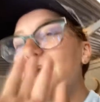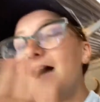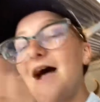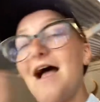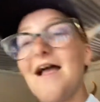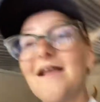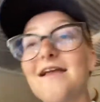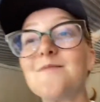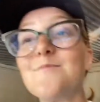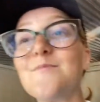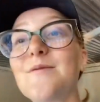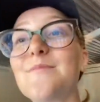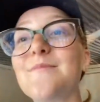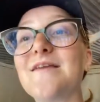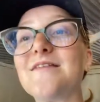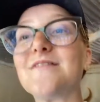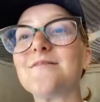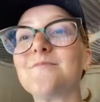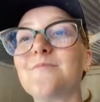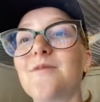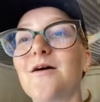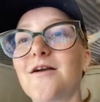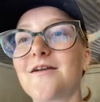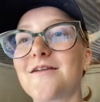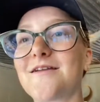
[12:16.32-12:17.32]
I can be mean to
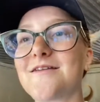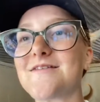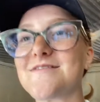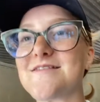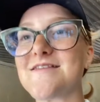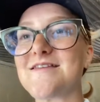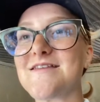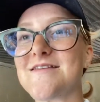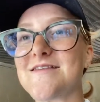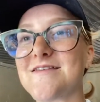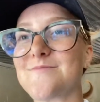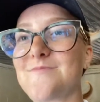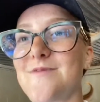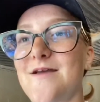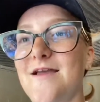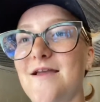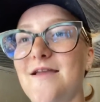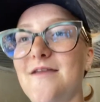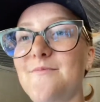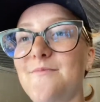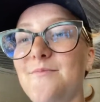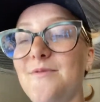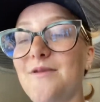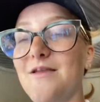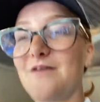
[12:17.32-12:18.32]
Mark because he is
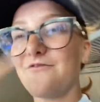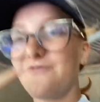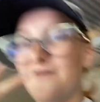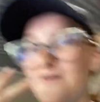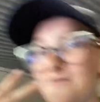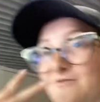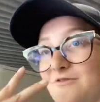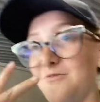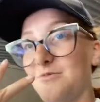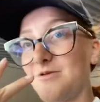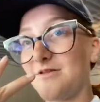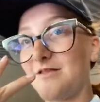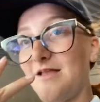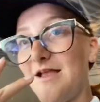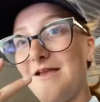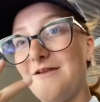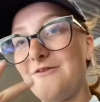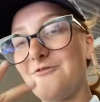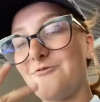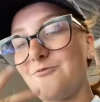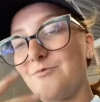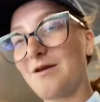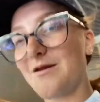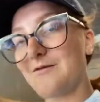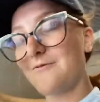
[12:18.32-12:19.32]
my BFF in real
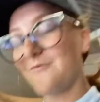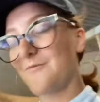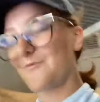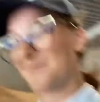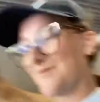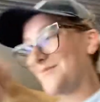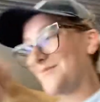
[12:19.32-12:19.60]
life, but I won't be